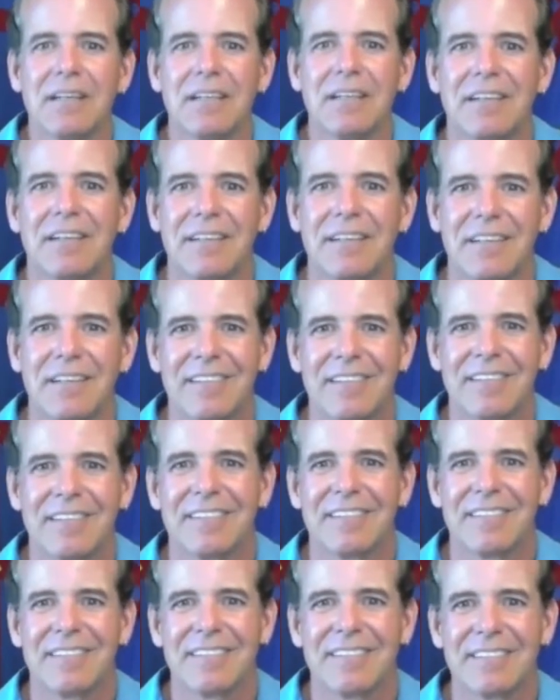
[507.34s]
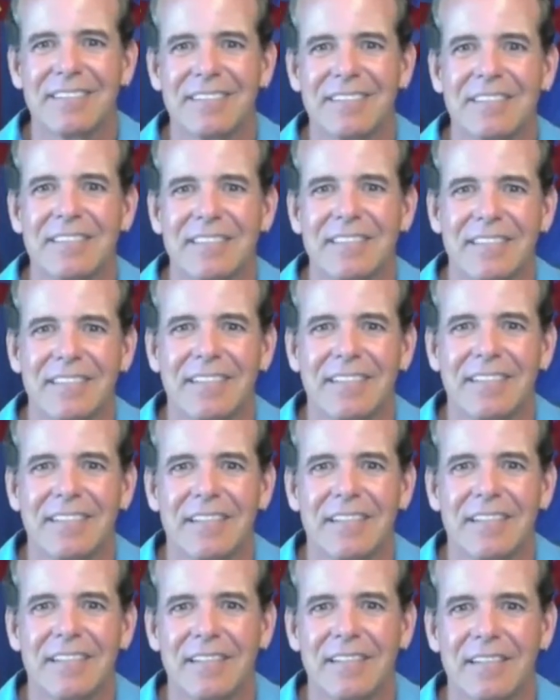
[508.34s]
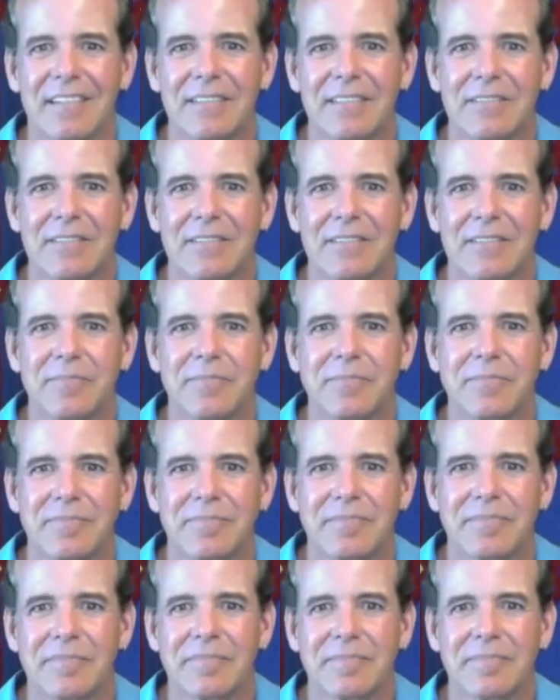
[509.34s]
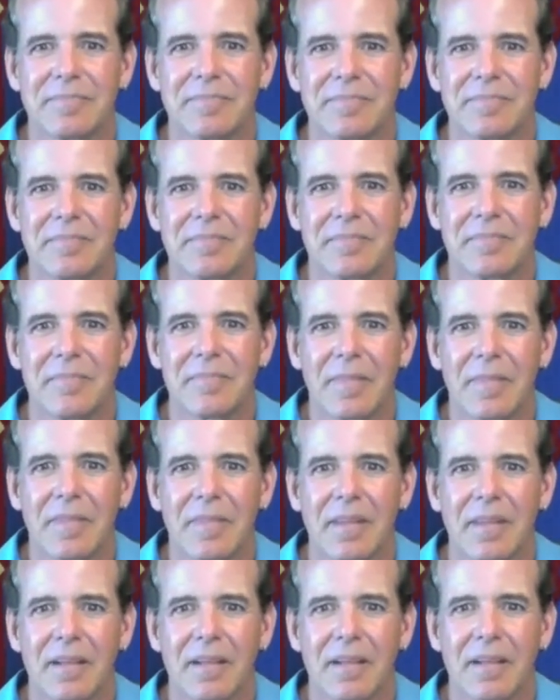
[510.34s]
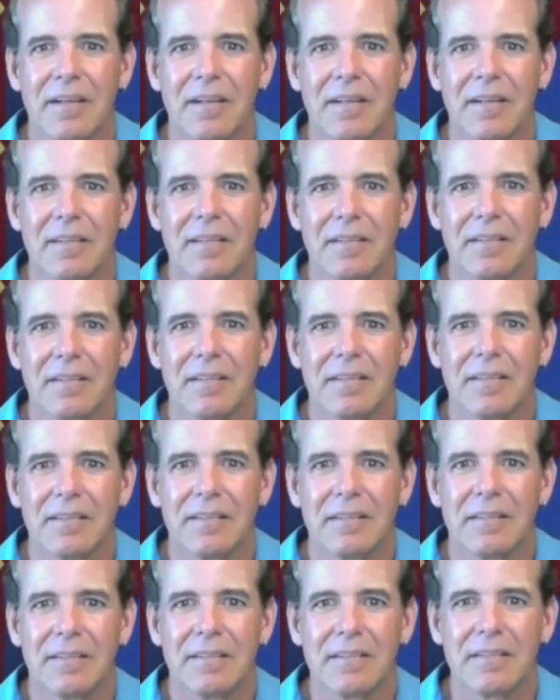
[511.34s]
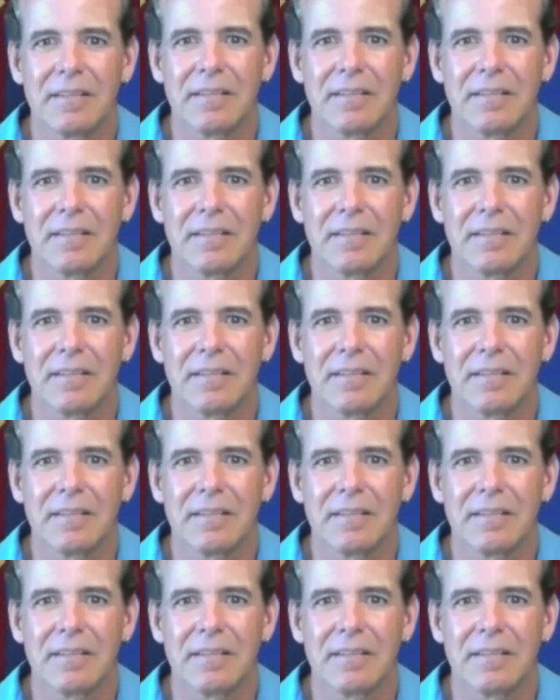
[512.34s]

The person shown says nothing.